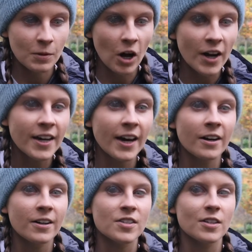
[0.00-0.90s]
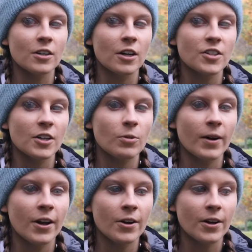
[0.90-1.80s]
but I care as a content
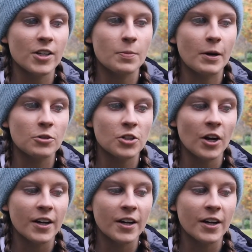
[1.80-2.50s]
creator and as a poster.